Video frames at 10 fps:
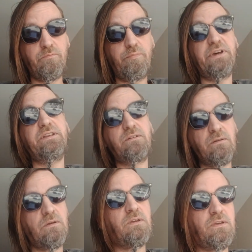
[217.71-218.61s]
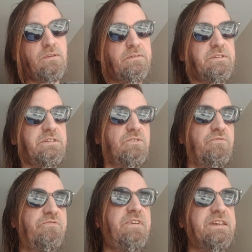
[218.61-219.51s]
But,
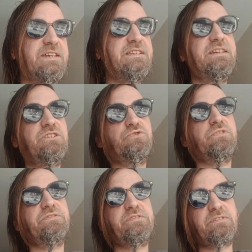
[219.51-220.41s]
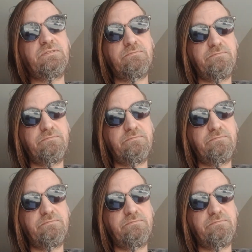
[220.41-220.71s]
faking interest